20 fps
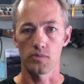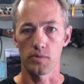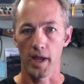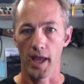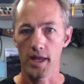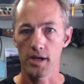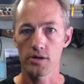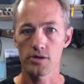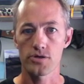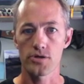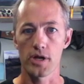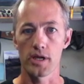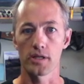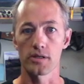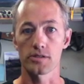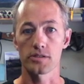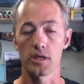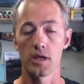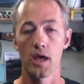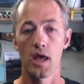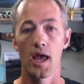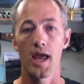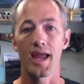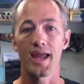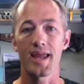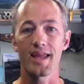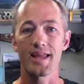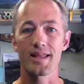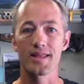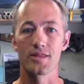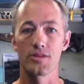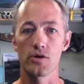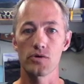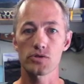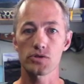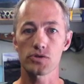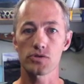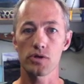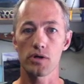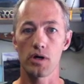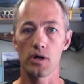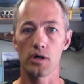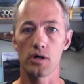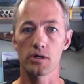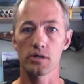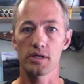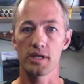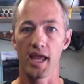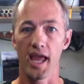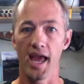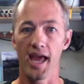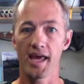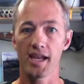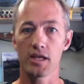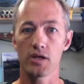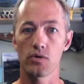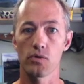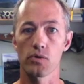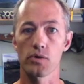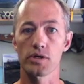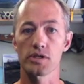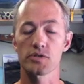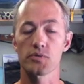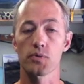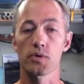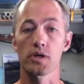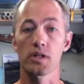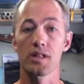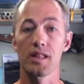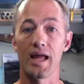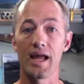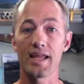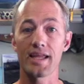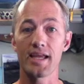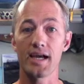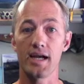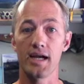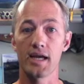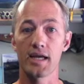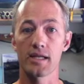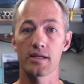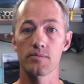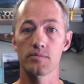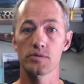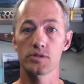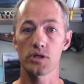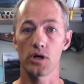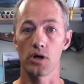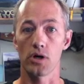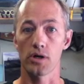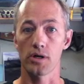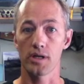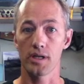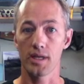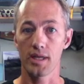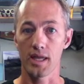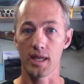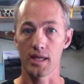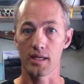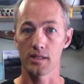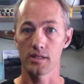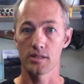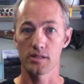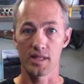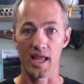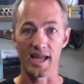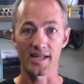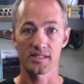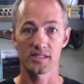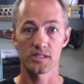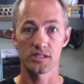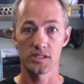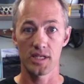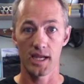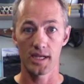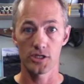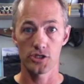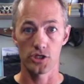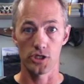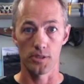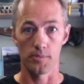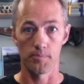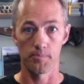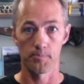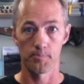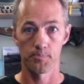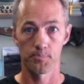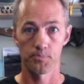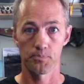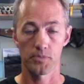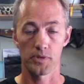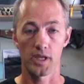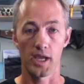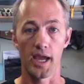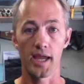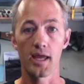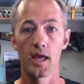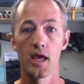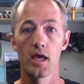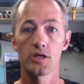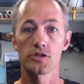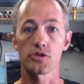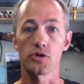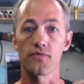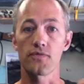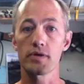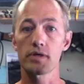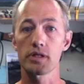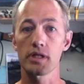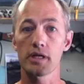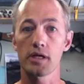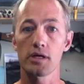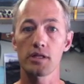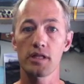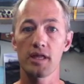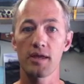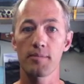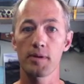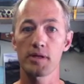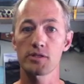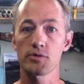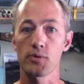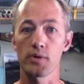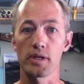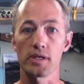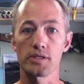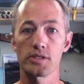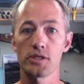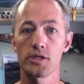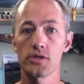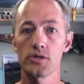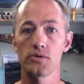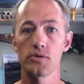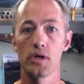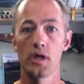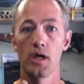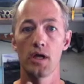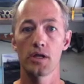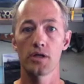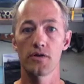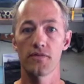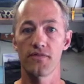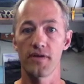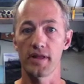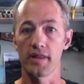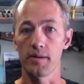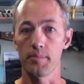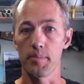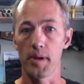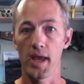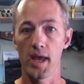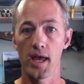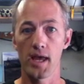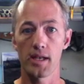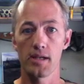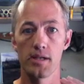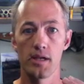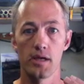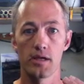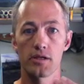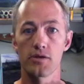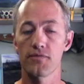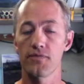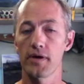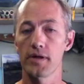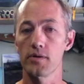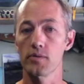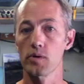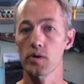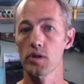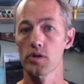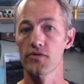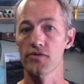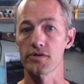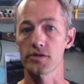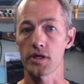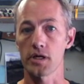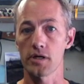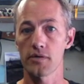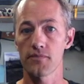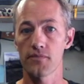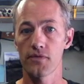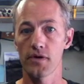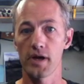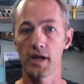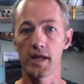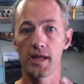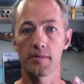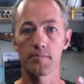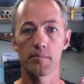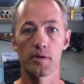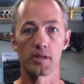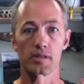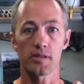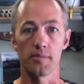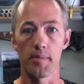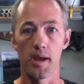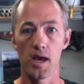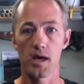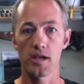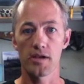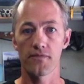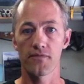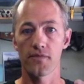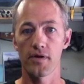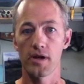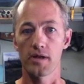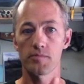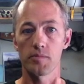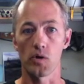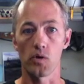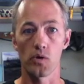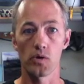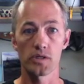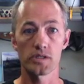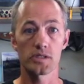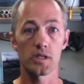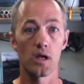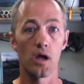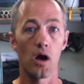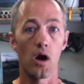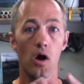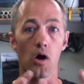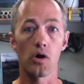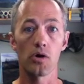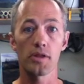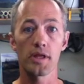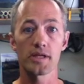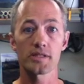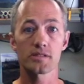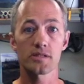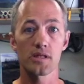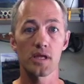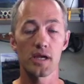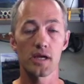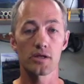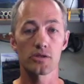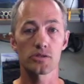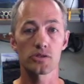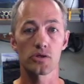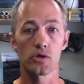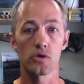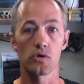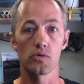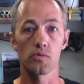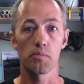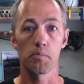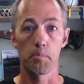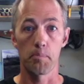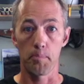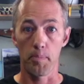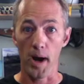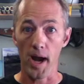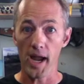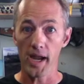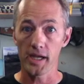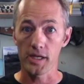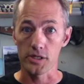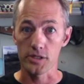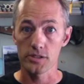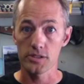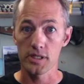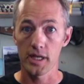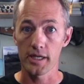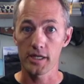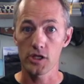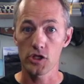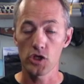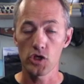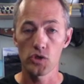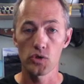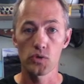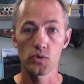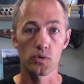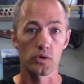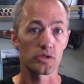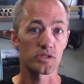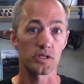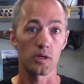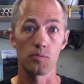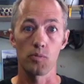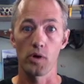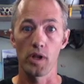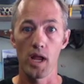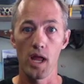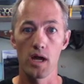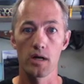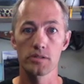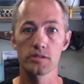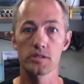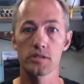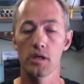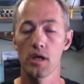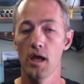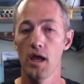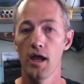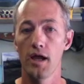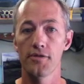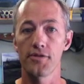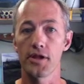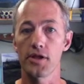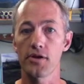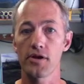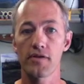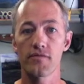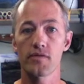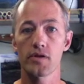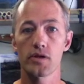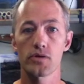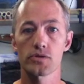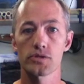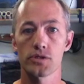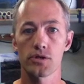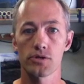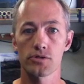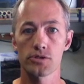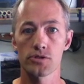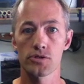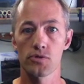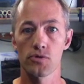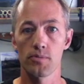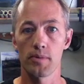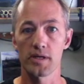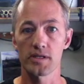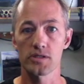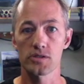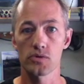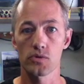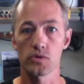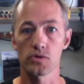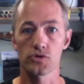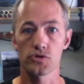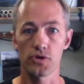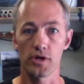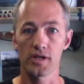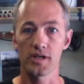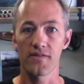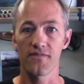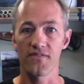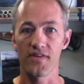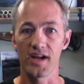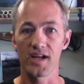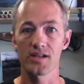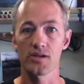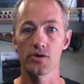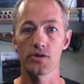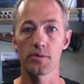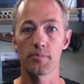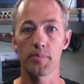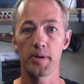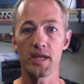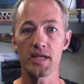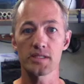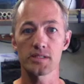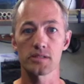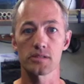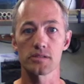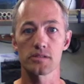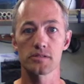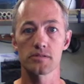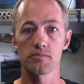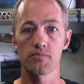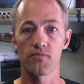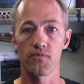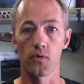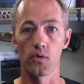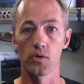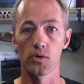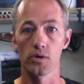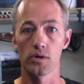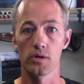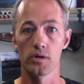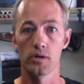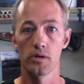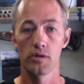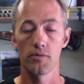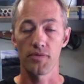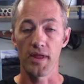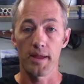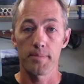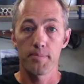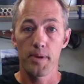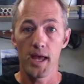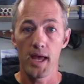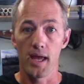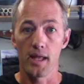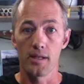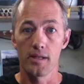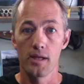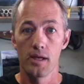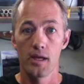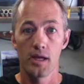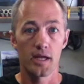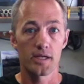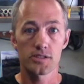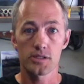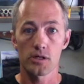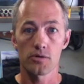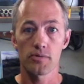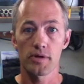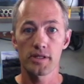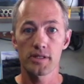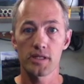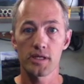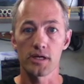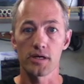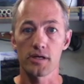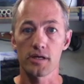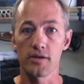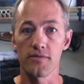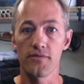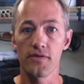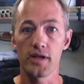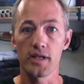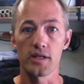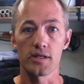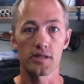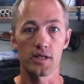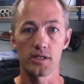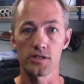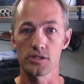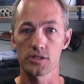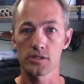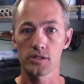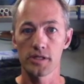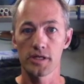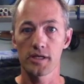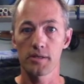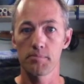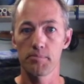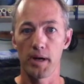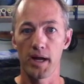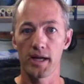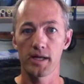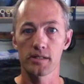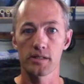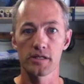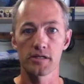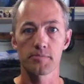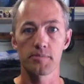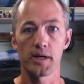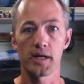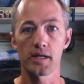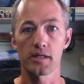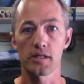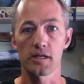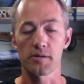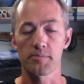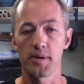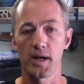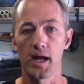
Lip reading: header trailers. Those are all categories where like items are in that section. Okay, so if you click on the MA22, you'll find the bed, you'll find a rollover tarp frame, the mounting frame, the hoist. All that's there, so buyers like you or someone else, they don't have to go search through my store trying to find all the pieces for that bed. It's all right there, convenient. They just click, buy, click, buy, click,